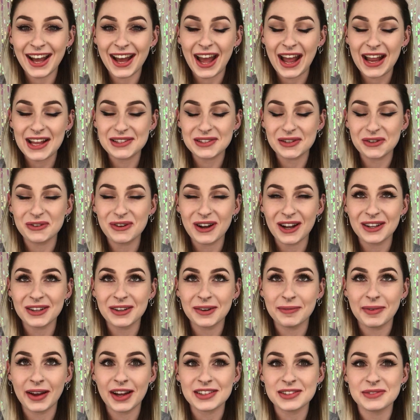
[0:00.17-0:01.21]
guys,
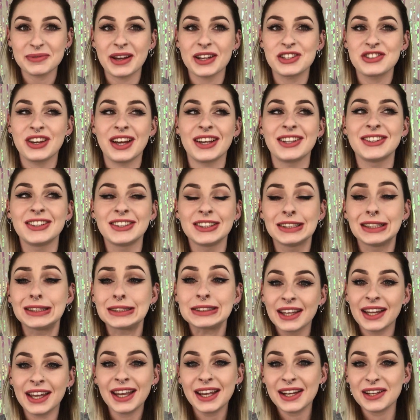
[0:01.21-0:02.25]
welcome back to my channel.
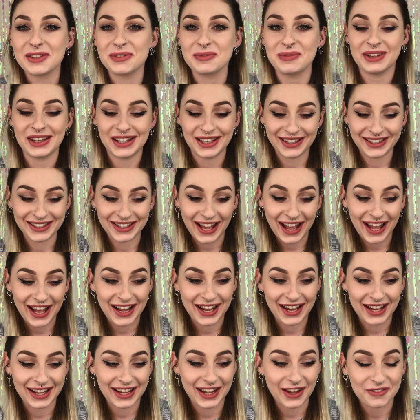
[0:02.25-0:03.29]
It has been
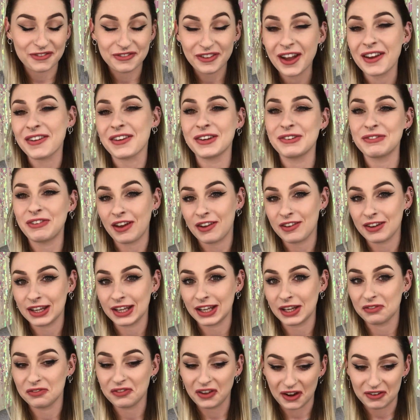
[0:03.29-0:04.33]
a very,
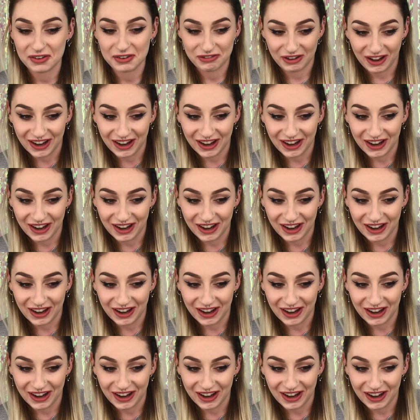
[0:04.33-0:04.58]
very, very,